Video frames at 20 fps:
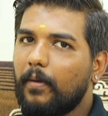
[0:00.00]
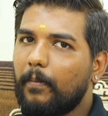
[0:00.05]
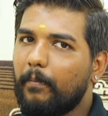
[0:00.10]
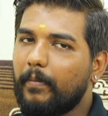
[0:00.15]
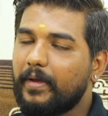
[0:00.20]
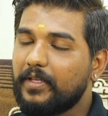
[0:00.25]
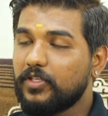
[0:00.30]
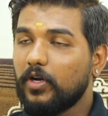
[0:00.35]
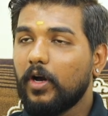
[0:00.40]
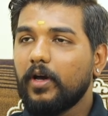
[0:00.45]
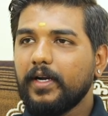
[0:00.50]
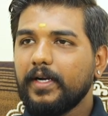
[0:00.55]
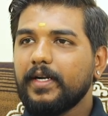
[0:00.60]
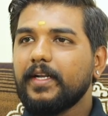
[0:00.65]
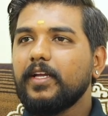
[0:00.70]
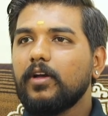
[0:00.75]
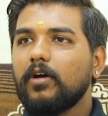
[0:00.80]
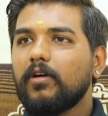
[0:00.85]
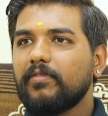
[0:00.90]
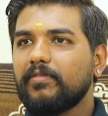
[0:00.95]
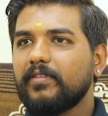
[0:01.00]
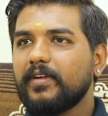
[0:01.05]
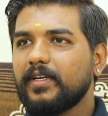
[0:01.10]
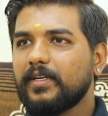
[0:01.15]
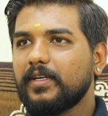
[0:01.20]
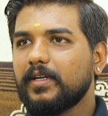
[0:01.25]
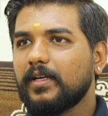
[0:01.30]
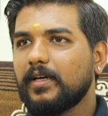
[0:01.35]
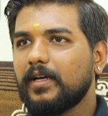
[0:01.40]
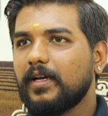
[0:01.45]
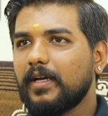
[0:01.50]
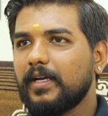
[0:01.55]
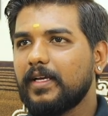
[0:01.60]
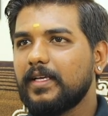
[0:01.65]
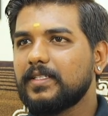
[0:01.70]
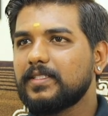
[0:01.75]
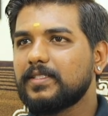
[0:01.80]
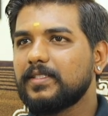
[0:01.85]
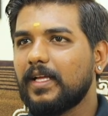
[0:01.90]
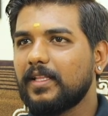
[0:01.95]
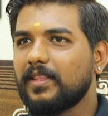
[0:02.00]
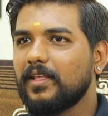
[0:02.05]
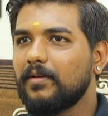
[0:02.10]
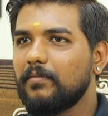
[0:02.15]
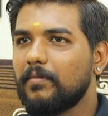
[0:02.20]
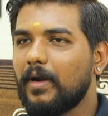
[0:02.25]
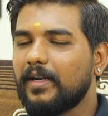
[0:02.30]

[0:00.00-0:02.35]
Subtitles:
majority of it is nothing